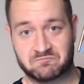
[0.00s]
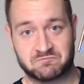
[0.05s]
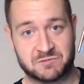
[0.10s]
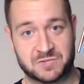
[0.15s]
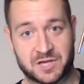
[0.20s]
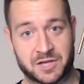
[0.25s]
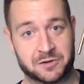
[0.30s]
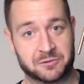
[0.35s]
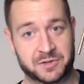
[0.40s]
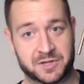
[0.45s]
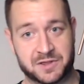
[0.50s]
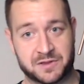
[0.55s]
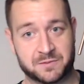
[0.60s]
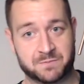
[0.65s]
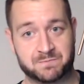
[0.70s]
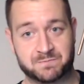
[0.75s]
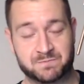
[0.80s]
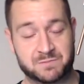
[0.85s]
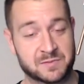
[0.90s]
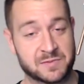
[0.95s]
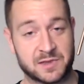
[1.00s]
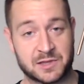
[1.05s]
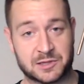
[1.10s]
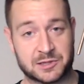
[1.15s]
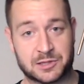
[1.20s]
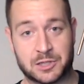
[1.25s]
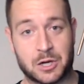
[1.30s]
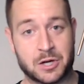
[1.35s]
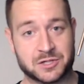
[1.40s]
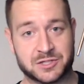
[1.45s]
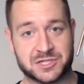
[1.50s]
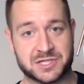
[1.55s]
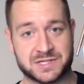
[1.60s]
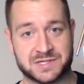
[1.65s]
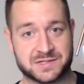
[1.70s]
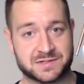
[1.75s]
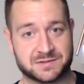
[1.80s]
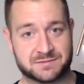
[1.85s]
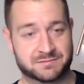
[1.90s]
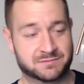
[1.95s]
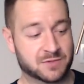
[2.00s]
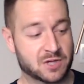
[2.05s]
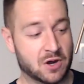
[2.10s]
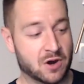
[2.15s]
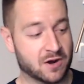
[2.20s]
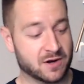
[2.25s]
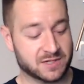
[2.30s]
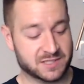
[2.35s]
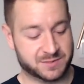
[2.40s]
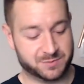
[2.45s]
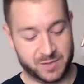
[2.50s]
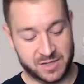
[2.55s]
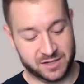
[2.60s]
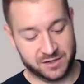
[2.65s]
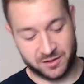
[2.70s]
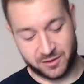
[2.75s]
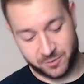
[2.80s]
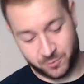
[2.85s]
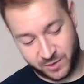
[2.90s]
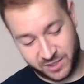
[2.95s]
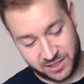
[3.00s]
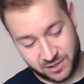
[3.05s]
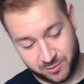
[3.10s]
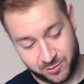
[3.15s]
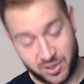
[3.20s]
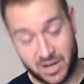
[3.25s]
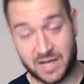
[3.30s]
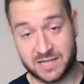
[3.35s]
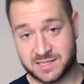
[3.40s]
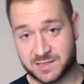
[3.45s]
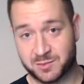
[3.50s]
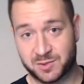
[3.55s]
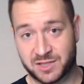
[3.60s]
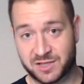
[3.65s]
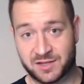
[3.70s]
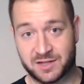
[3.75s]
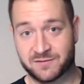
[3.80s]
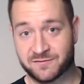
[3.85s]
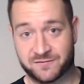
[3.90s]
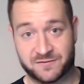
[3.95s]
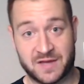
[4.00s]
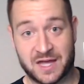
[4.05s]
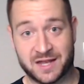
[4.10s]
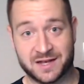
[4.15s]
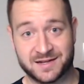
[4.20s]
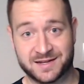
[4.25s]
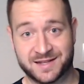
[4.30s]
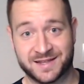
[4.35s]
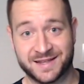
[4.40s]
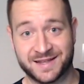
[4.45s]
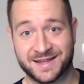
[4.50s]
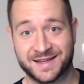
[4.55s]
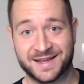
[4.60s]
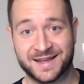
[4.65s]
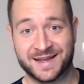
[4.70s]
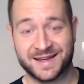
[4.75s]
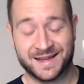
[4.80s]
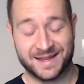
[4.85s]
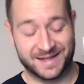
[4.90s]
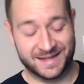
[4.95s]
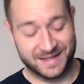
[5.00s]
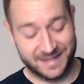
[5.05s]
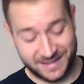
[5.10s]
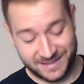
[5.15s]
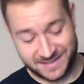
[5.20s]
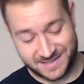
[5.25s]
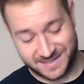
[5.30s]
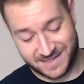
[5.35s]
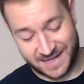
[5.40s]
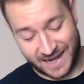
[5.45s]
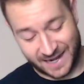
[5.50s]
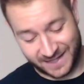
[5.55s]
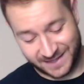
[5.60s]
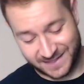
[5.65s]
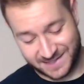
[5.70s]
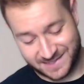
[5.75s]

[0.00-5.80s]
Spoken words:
literally the largest car speaker we could possibly fit inside the